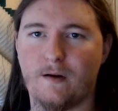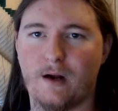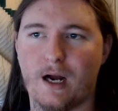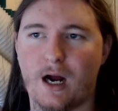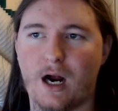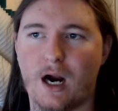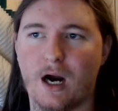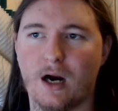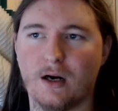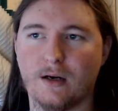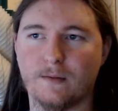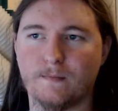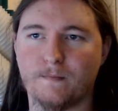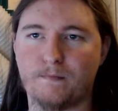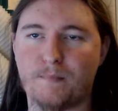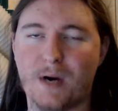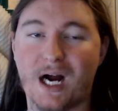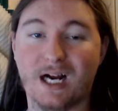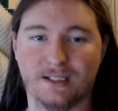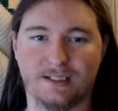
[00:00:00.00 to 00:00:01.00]
are
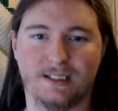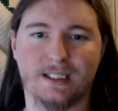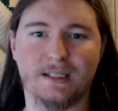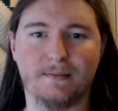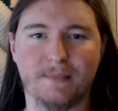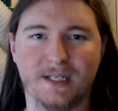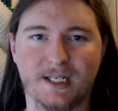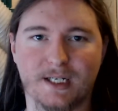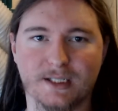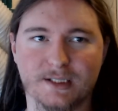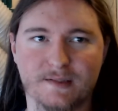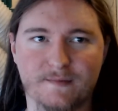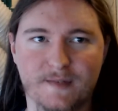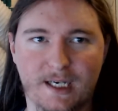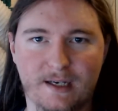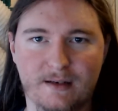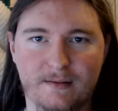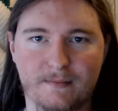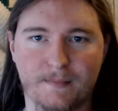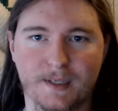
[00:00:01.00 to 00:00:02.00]
boxed in because of
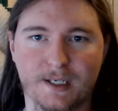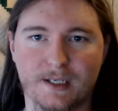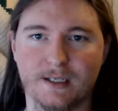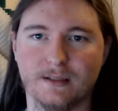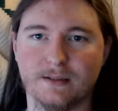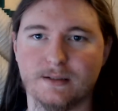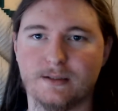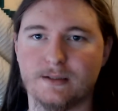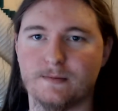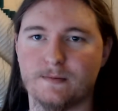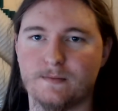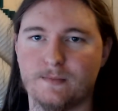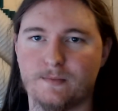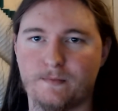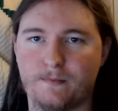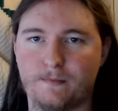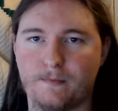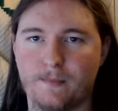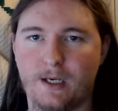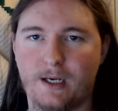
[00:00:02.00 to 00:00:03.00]
that, because
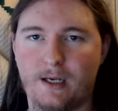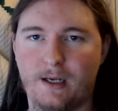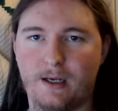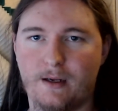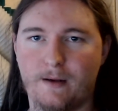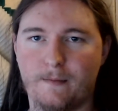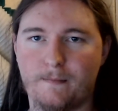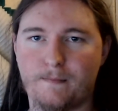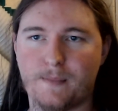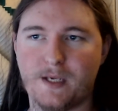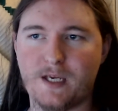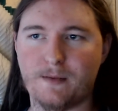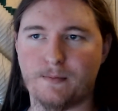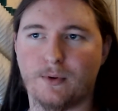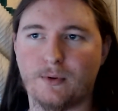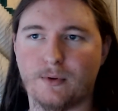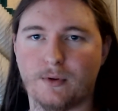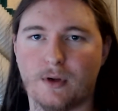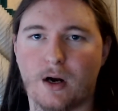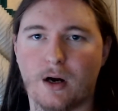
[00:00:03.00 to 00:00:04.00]

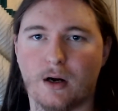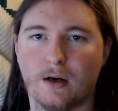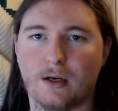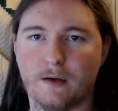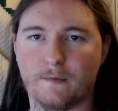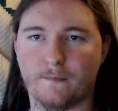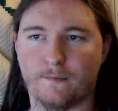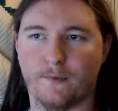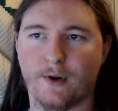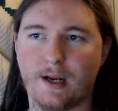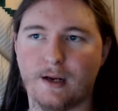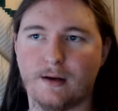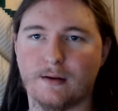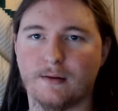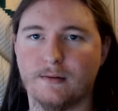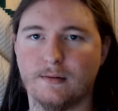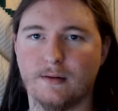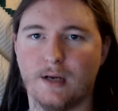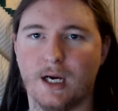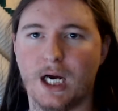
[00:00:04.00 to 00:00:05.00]
people are afraid
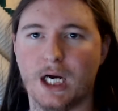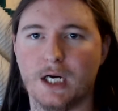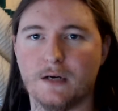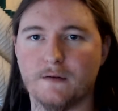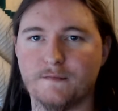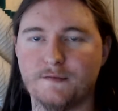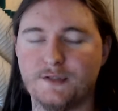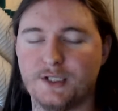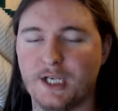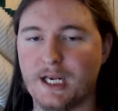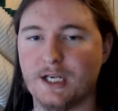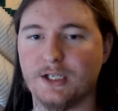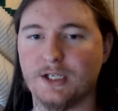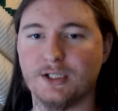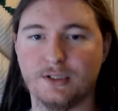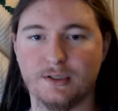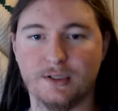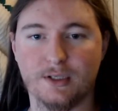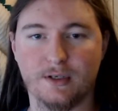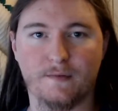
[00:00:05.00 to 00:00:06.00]
of change.
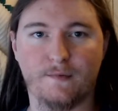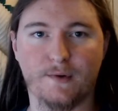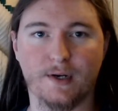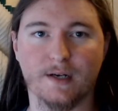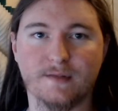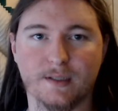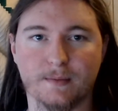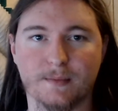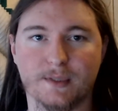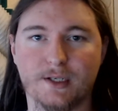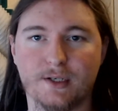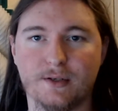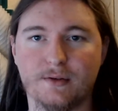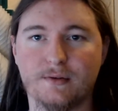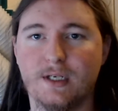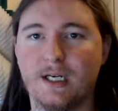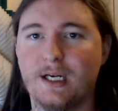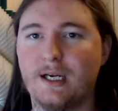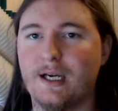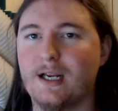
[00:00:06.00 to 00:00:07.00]
They're afraid of something new.
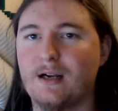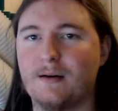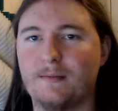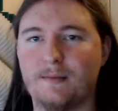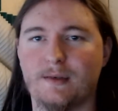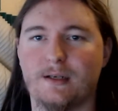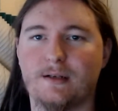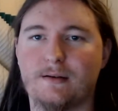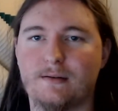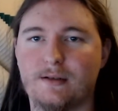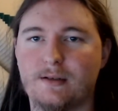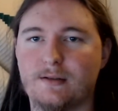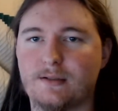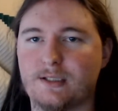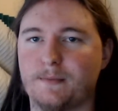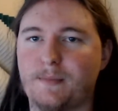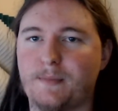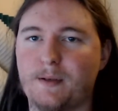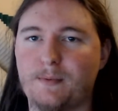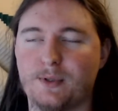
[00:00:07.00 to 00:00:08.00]
And there's
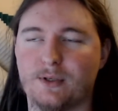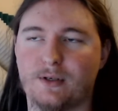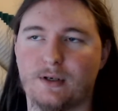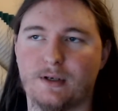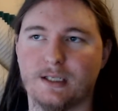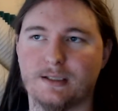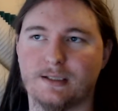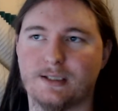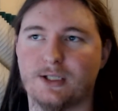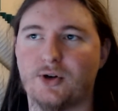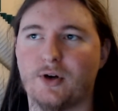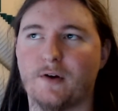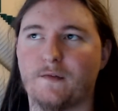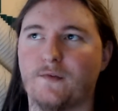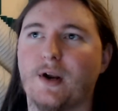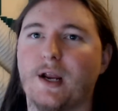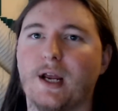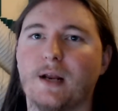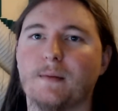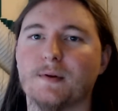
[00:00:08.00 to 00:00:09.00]
some people that aren't necessarily
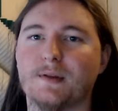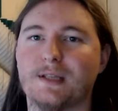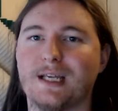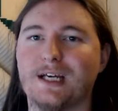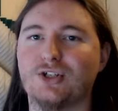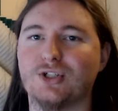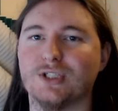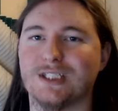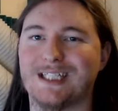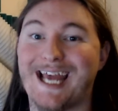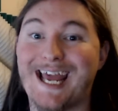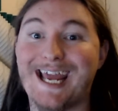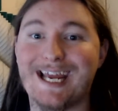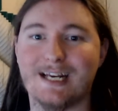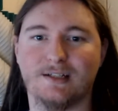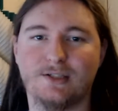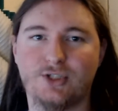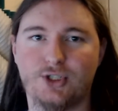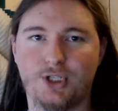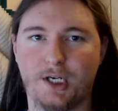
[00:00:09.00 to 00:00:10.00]
afraid, but they just
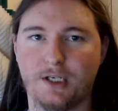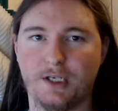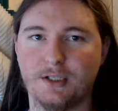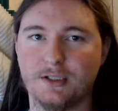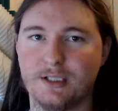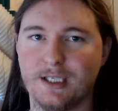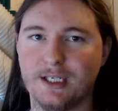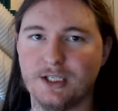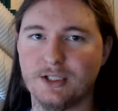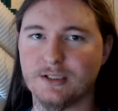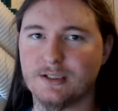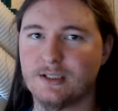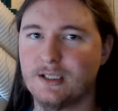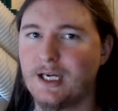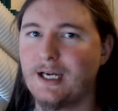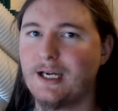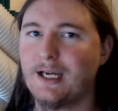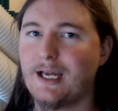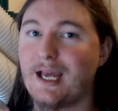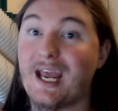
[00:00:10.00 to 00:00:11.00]
hate change. They just
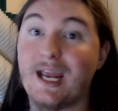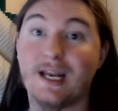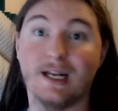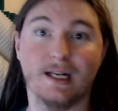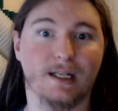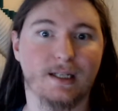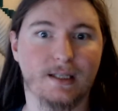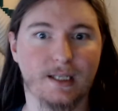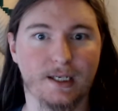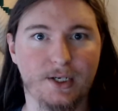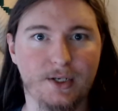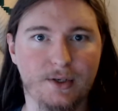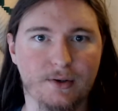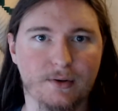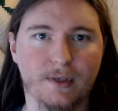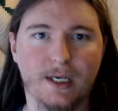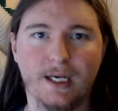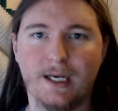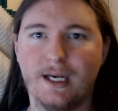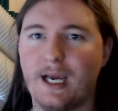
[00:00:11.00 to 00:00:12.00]
hate anything new.
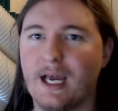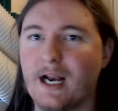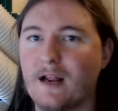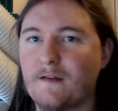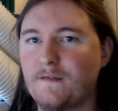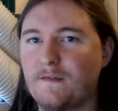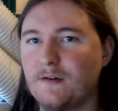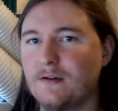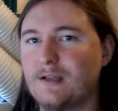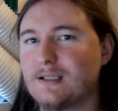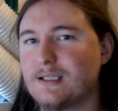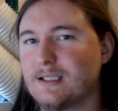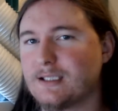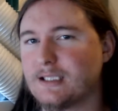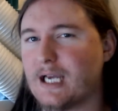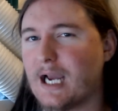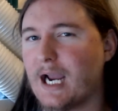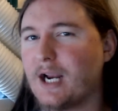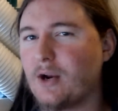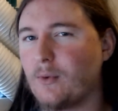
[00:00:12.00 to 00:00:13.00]
And I feel like that's
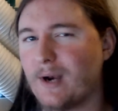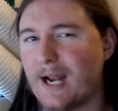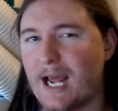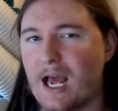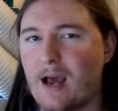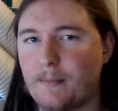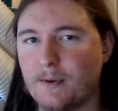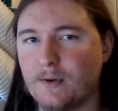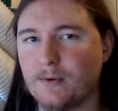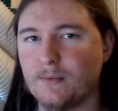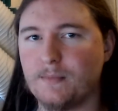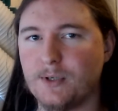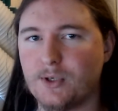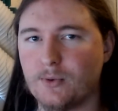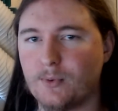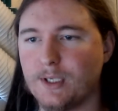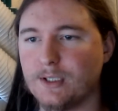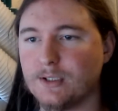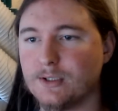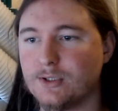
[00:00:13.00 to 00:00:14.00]
kind of what happened
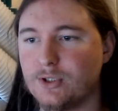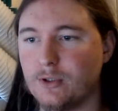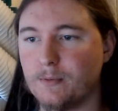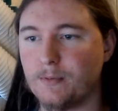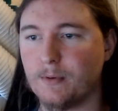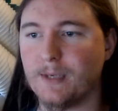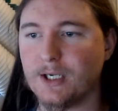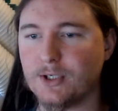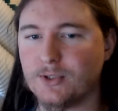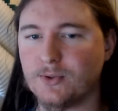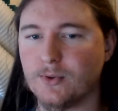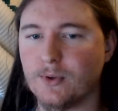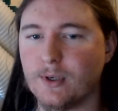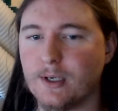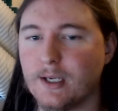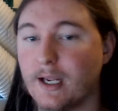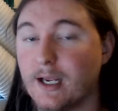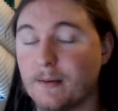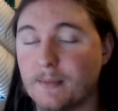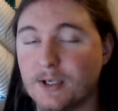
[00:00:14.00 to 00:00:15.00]
between Super Metroid
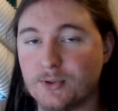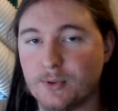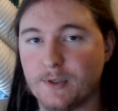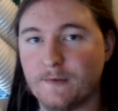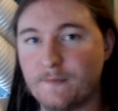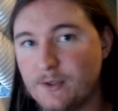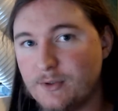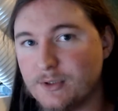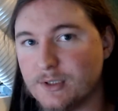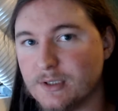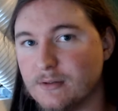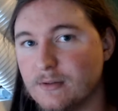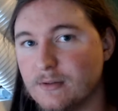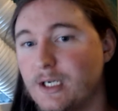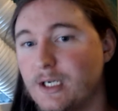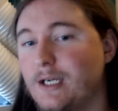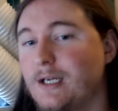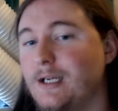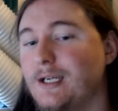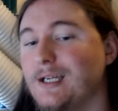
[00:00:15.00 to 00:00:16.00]
and Metroid Fusion,
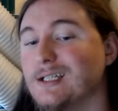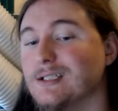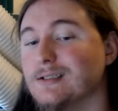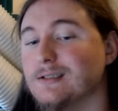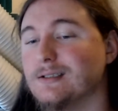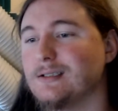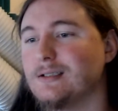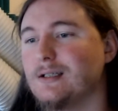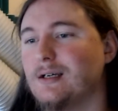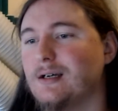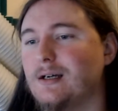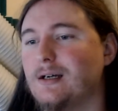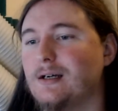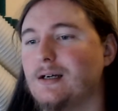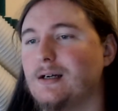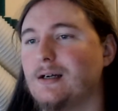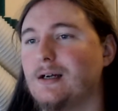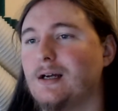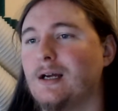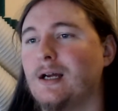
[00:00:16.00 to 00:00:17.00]
is
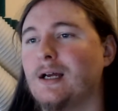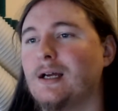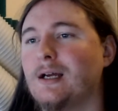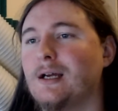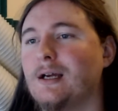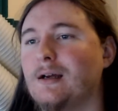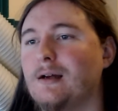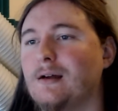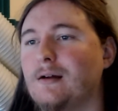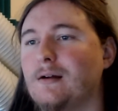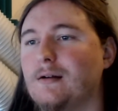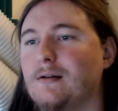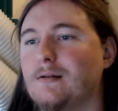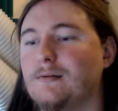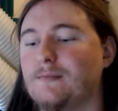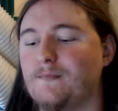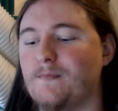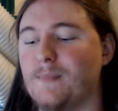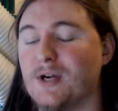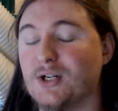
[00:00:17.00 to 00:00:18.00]

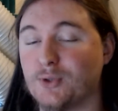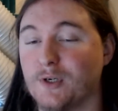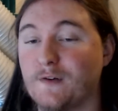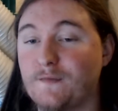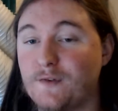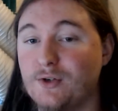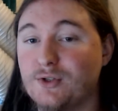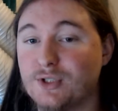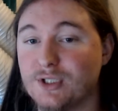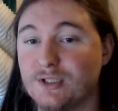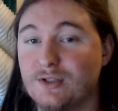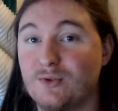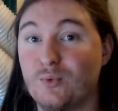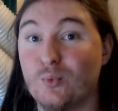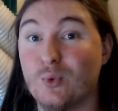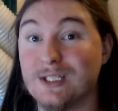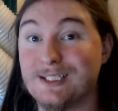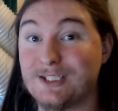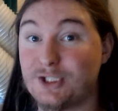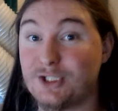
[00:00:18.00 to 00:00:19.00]
Metroid Fusion
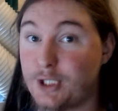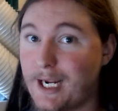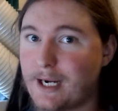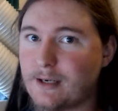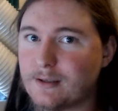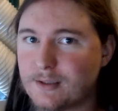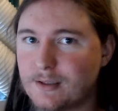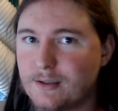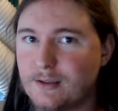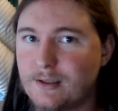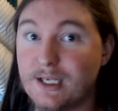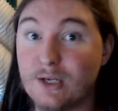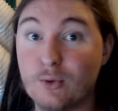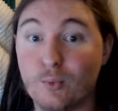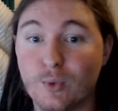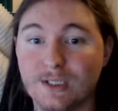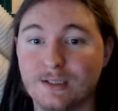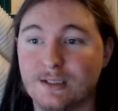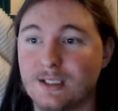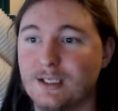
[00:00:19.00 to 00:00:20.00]
was change. It
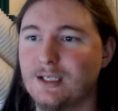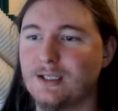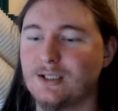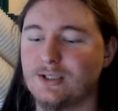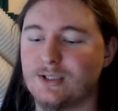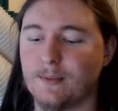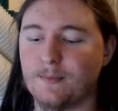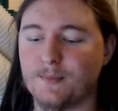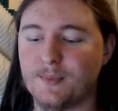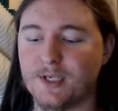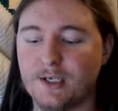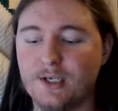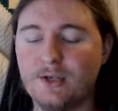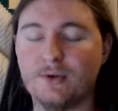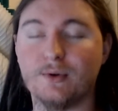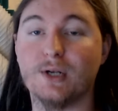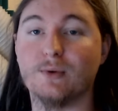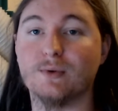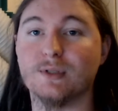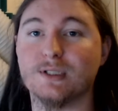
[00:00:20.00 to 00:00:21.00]
was something new.
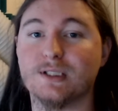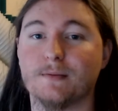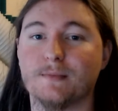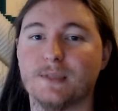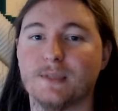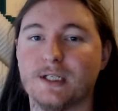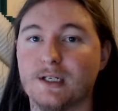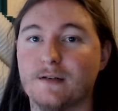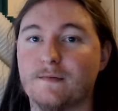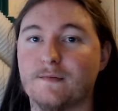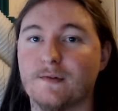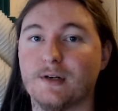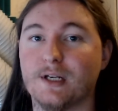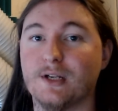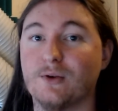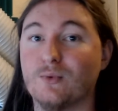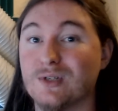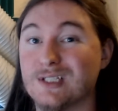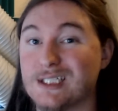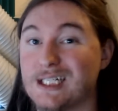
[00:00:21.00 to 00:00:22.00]
It was something different.
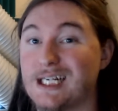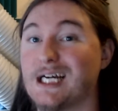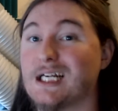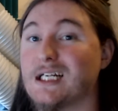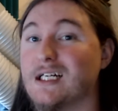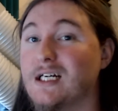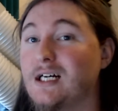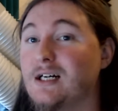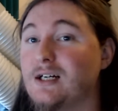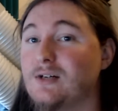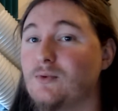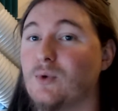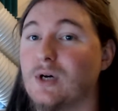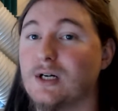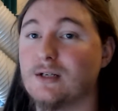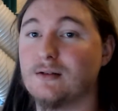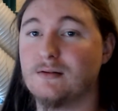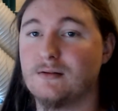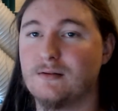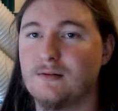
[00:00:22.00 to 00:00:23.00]
It was not
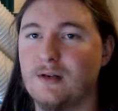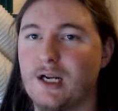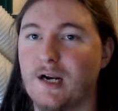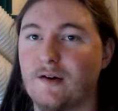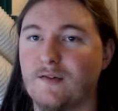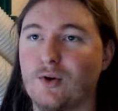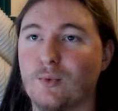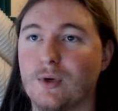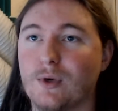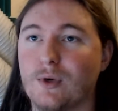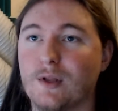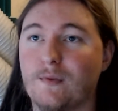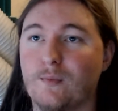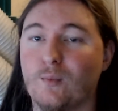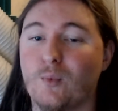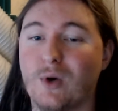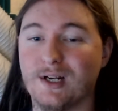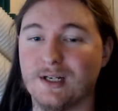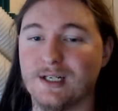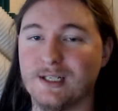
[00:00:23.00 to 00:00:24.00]
what everyone
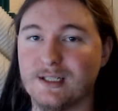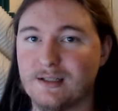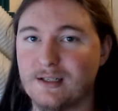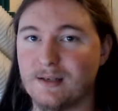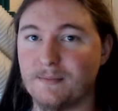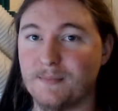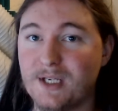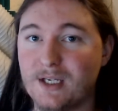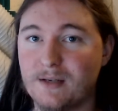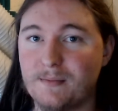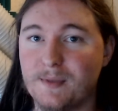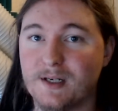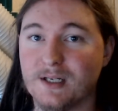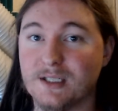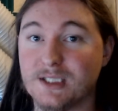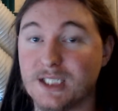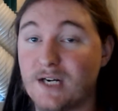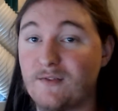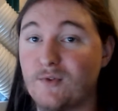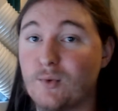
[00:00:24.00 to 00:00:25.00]
wanted it to be,
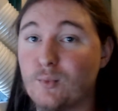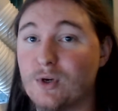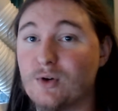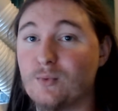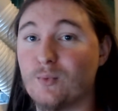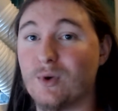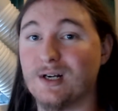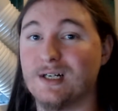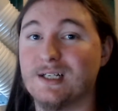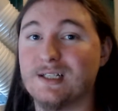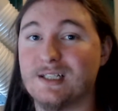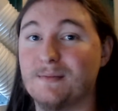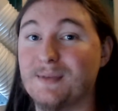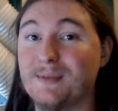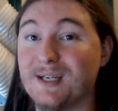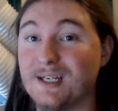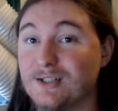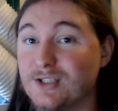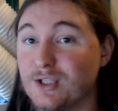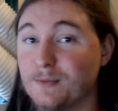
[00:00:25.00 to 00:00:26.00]
because everyone wanted it to
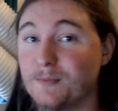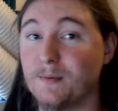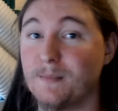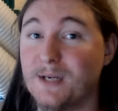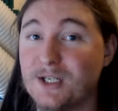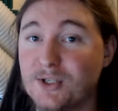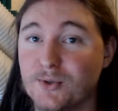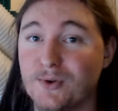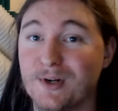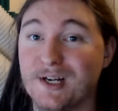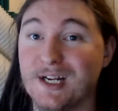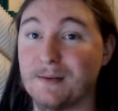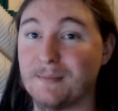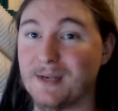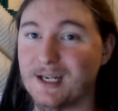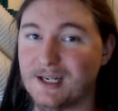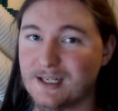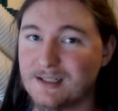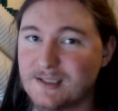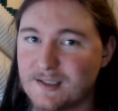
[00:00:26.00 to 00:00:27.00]
be Super Metroid, and
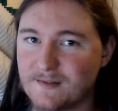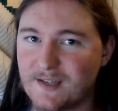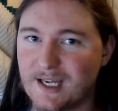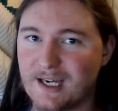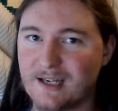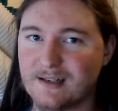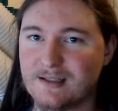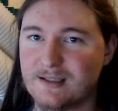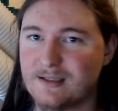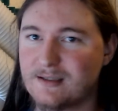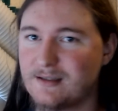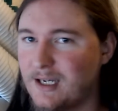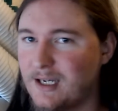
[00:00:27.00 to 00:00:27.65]
because of that,